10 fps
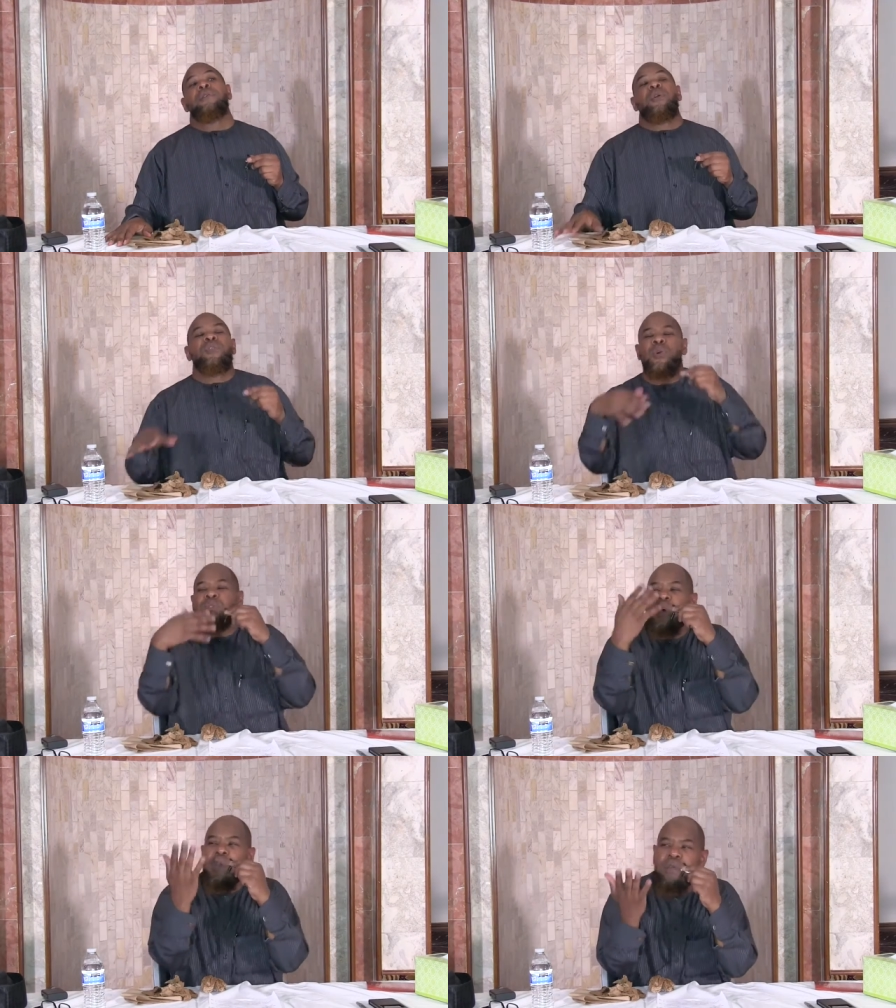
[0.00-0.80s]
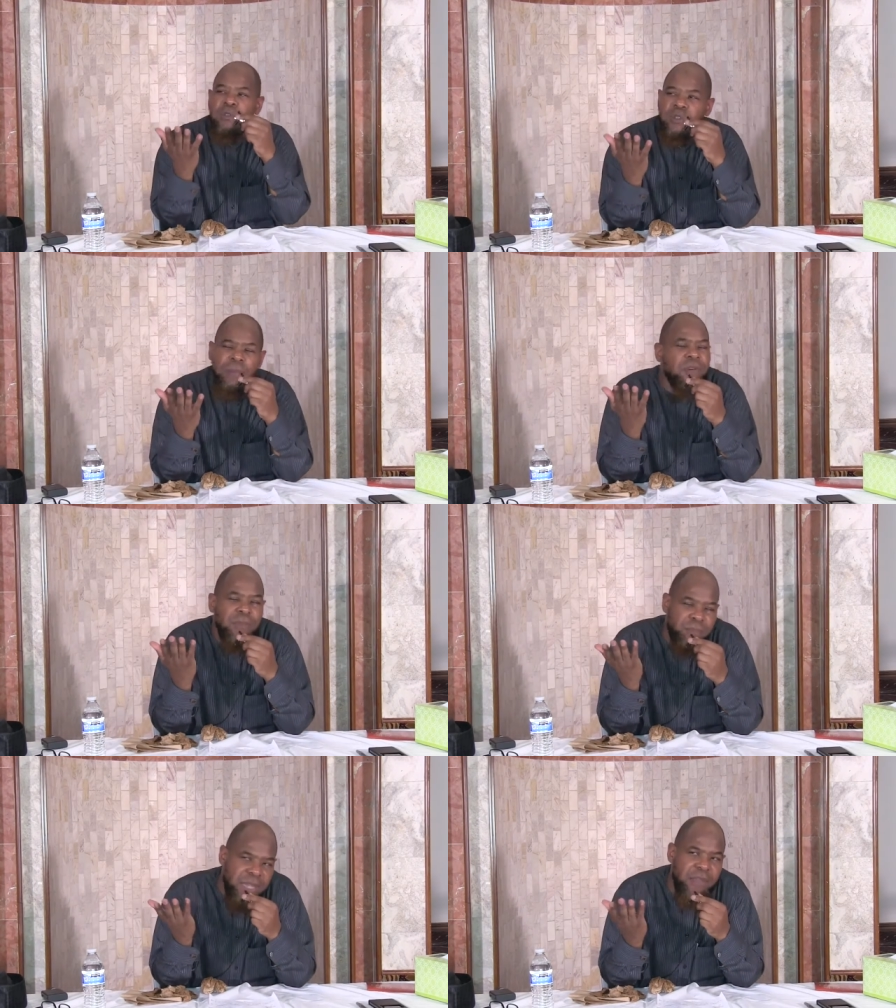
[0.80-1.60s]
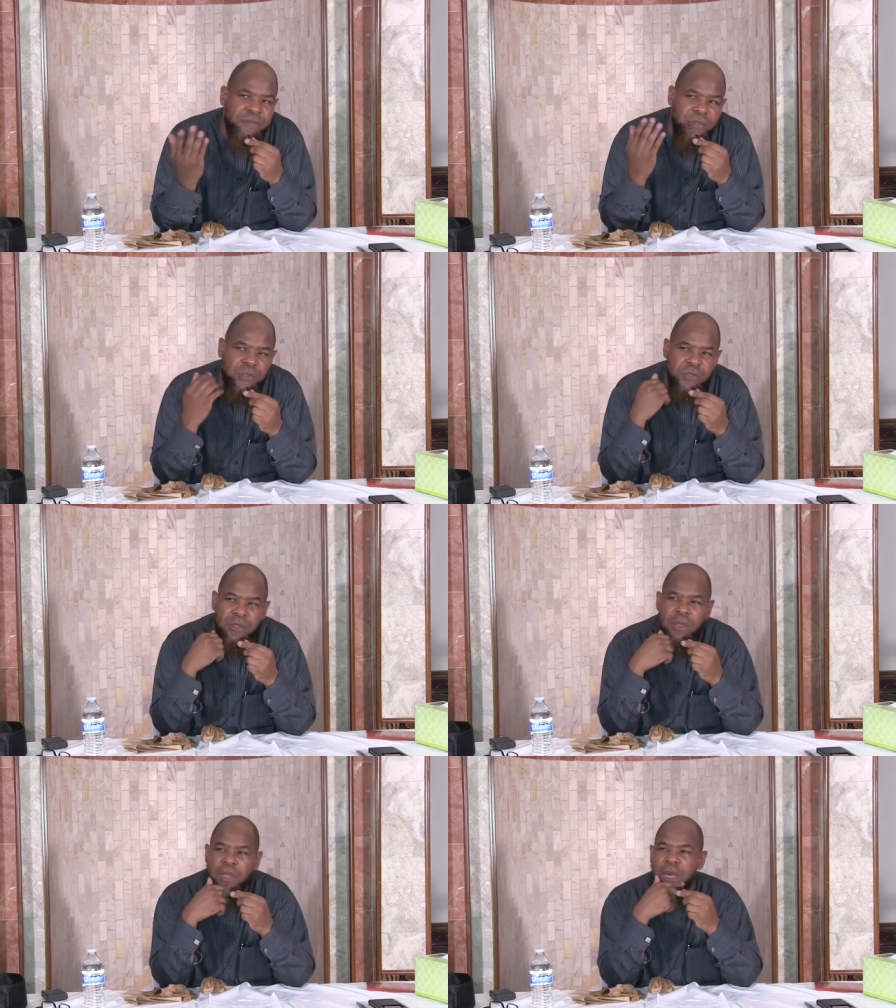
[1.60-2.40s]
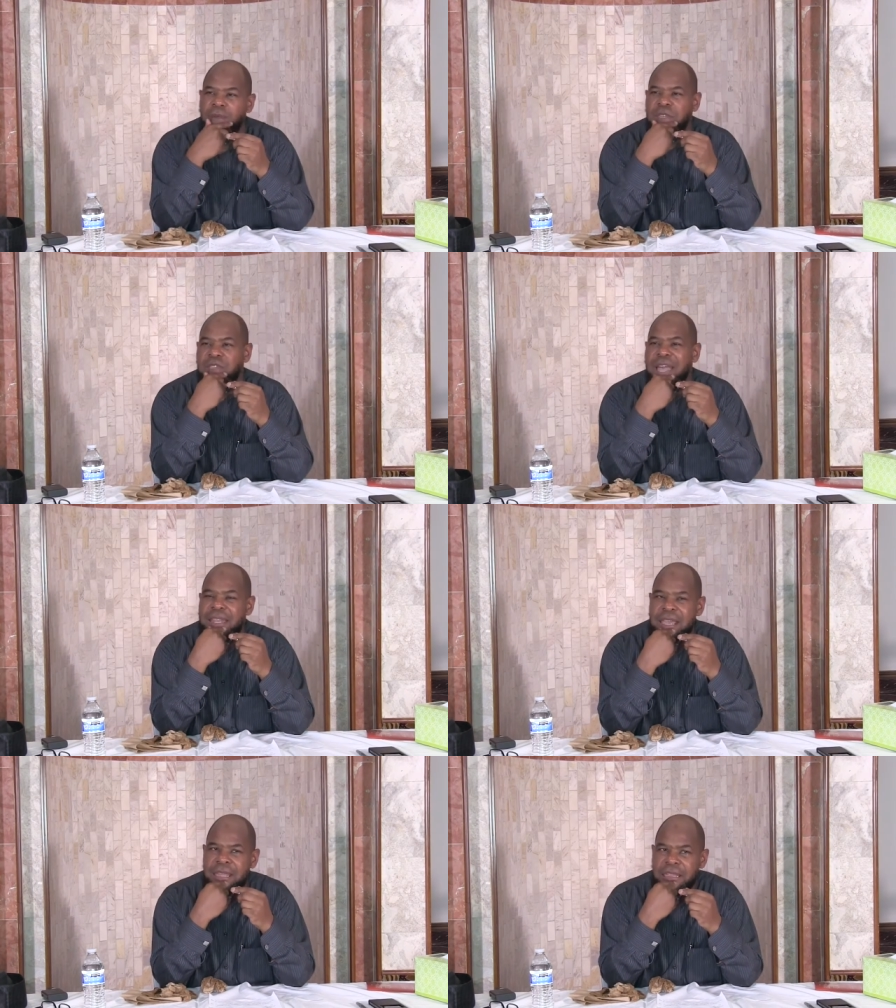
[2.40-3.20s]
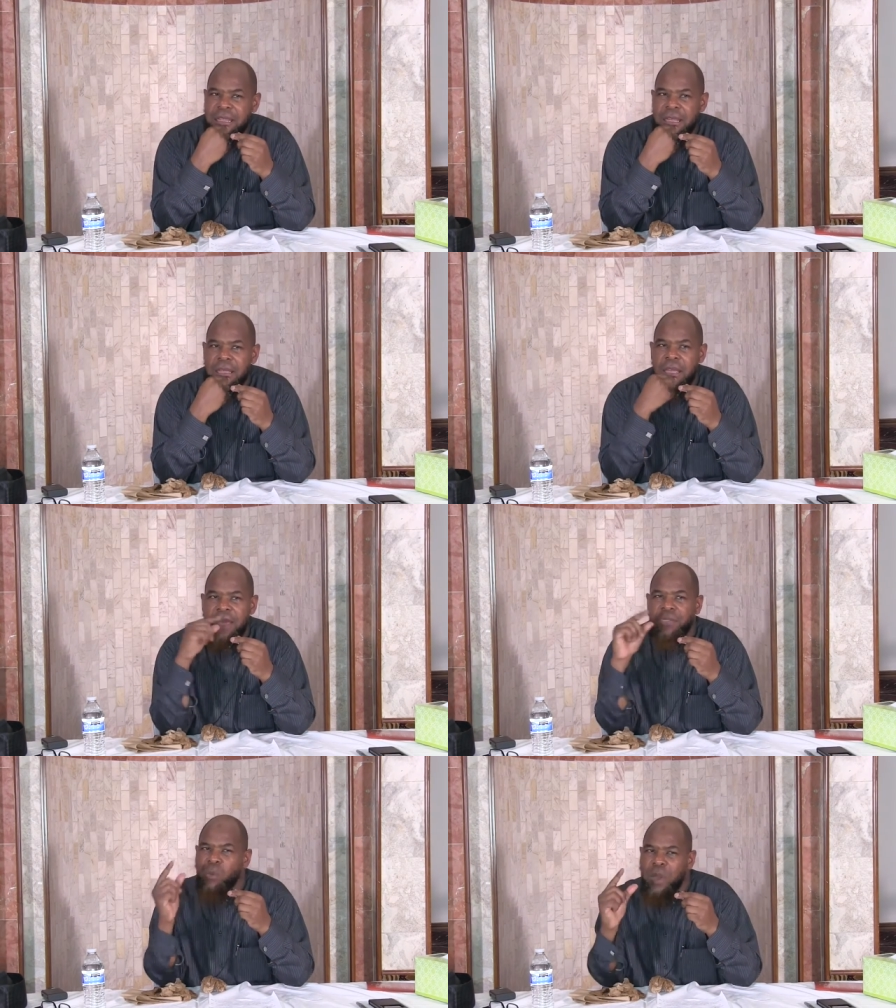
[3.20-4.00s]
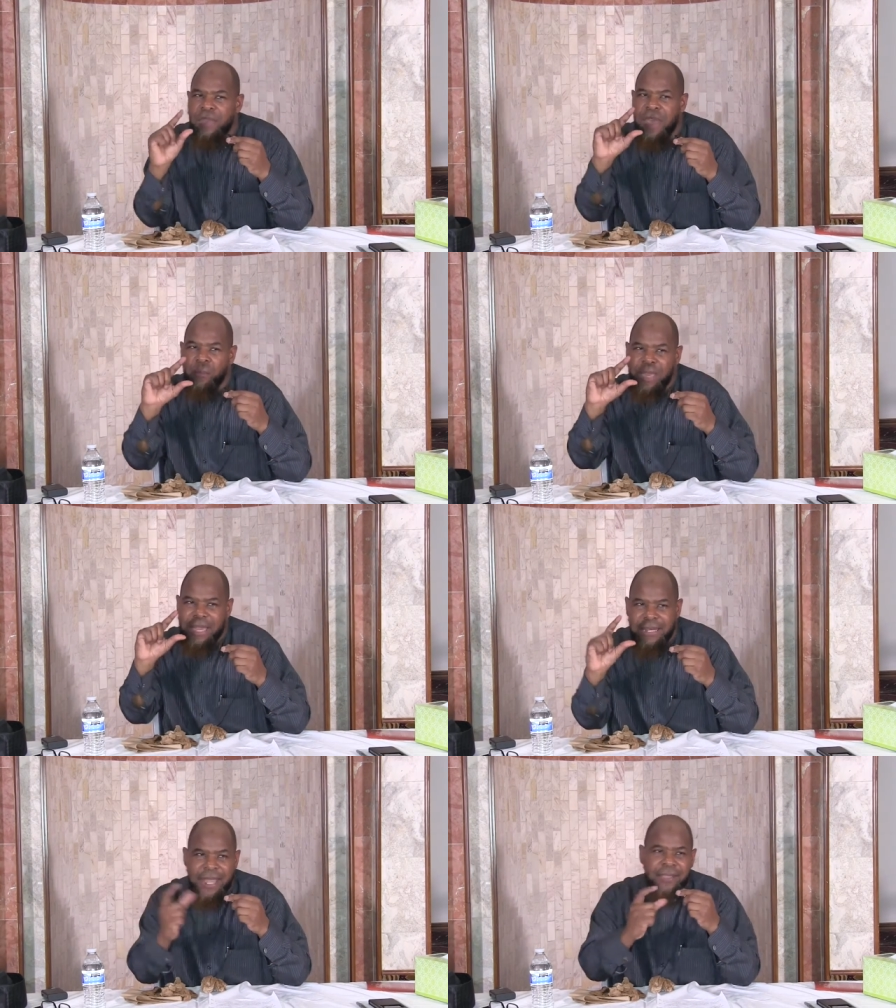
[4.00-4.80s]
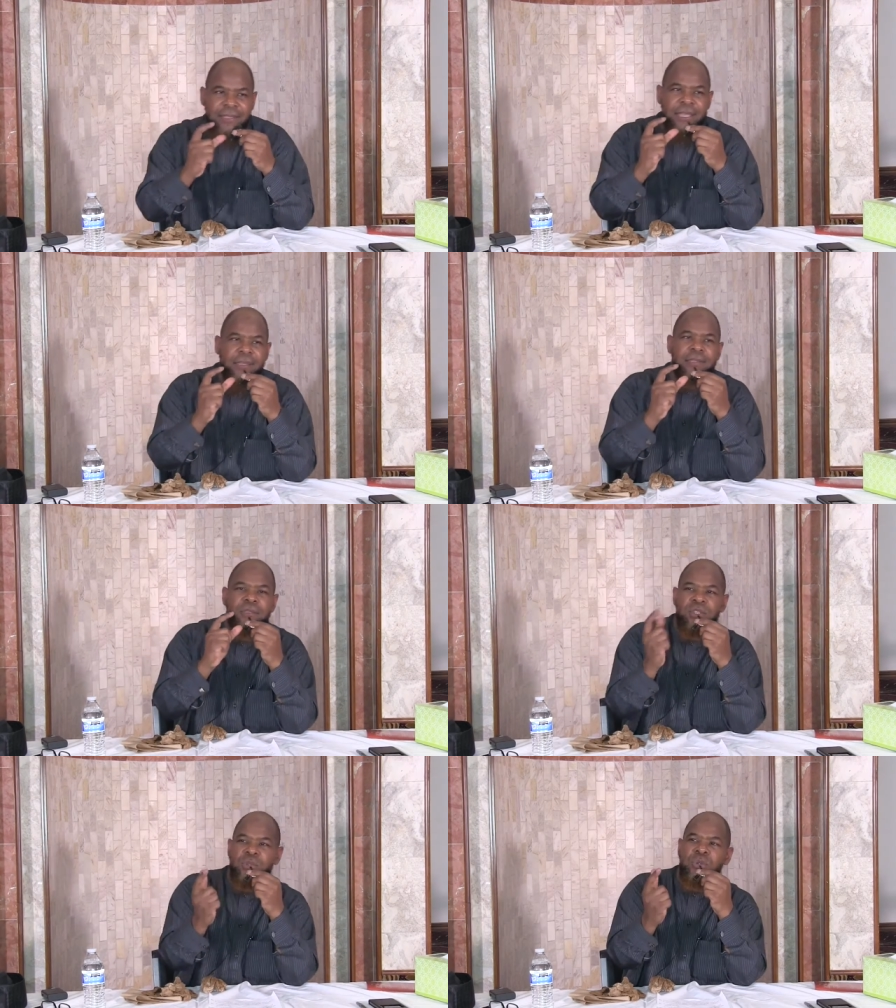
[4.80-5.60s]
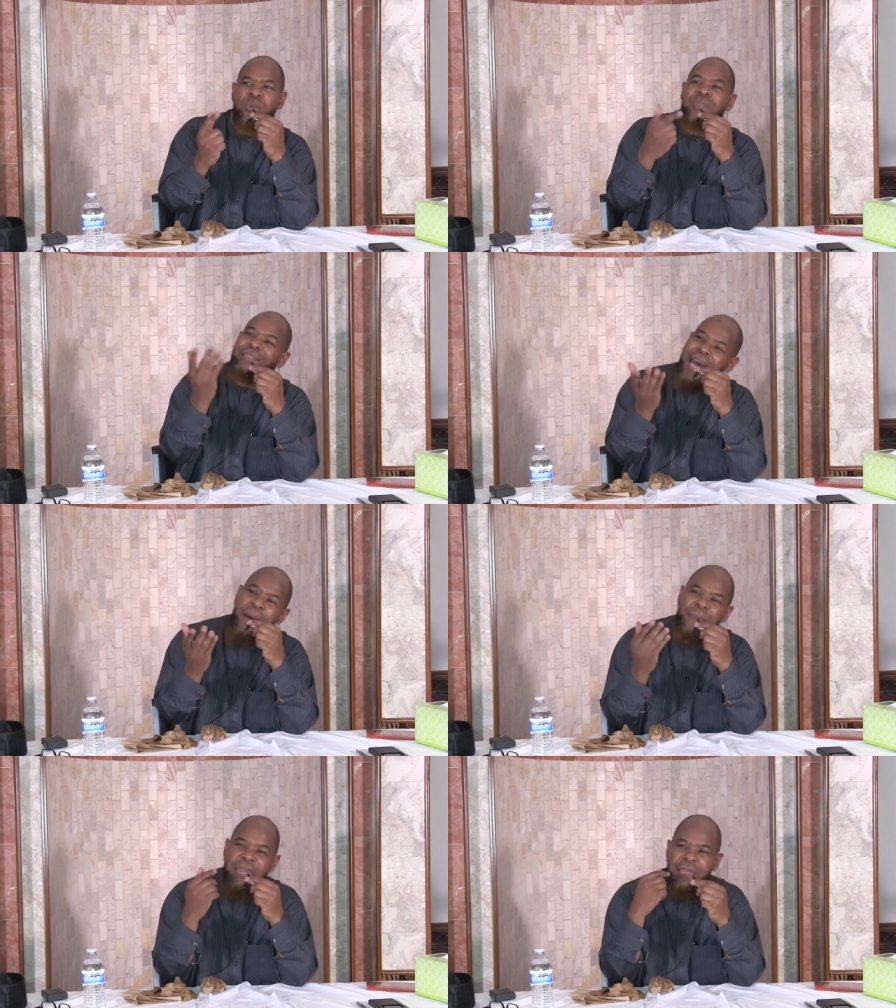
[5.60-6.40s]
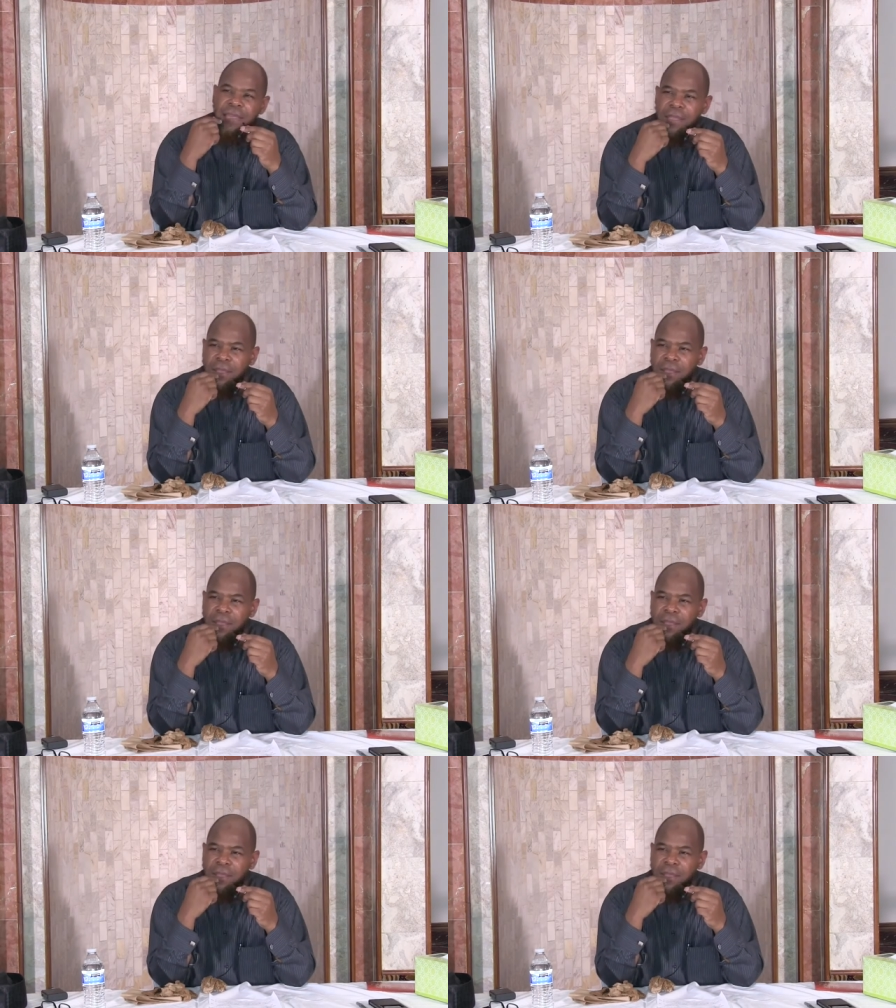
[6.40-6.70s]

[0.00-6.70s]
So those are some of the benefits of this hadith and the way that we connect it to the topic,